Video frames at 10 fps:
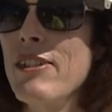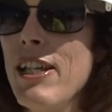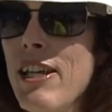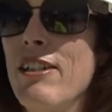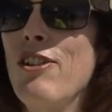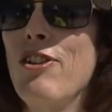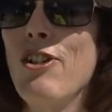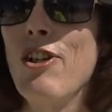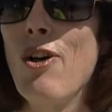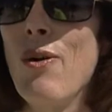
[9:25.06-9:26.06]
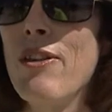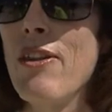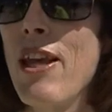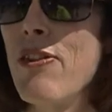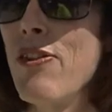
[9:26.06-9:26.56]
kids, you know,
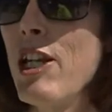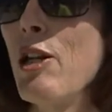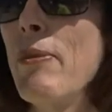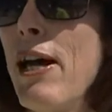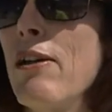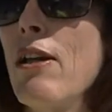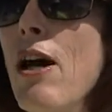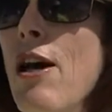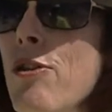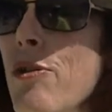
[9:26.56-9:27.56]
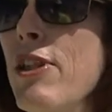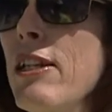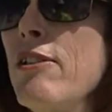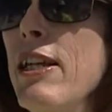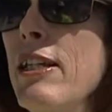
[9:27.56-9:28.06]
and, and think about other
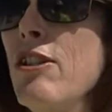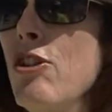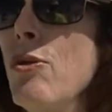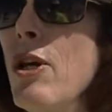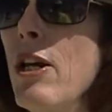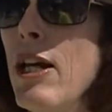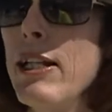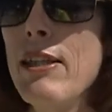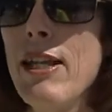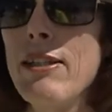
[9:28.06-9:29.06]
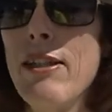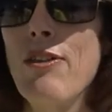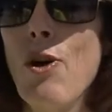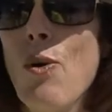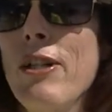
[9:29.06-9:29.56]
things they can do. again, that's
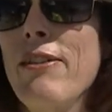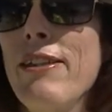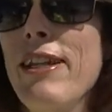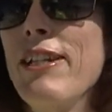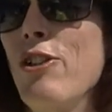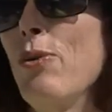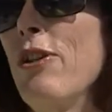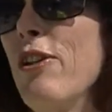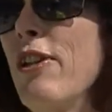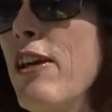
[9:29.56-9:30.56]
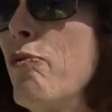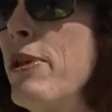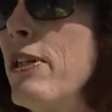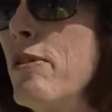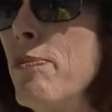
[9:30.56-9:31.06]
not the only thing they can do with their life,
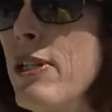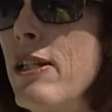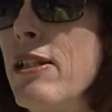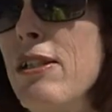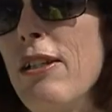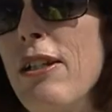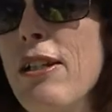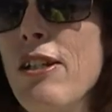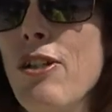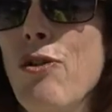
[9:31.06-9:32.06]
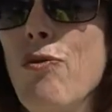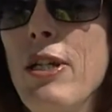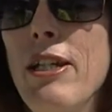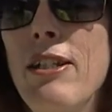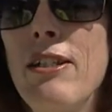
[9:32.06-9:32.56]
but, but you know, if
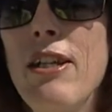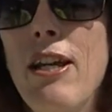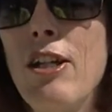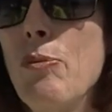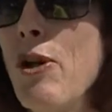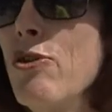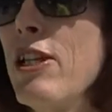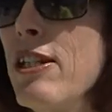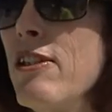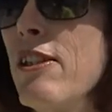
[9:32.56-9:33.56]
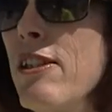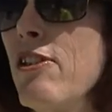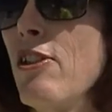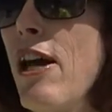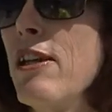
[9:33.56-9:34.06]
we can expose kids to
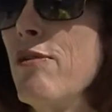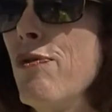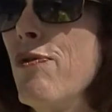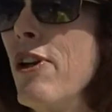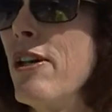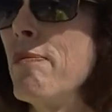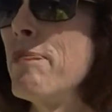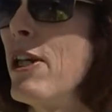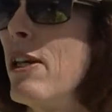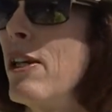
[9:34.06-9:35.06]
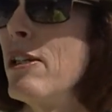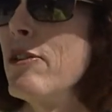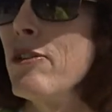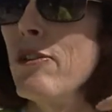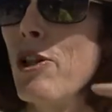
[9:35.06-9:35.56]
this side of um,
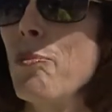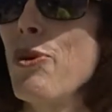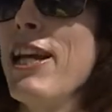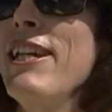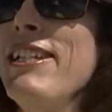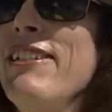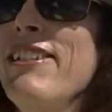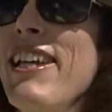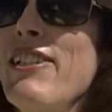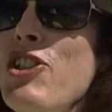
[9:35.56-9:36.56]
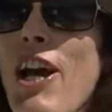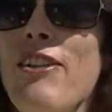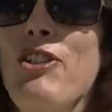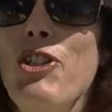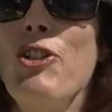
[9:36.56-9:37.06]
their brain and
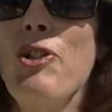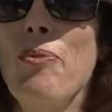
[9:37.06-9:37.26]
challenging their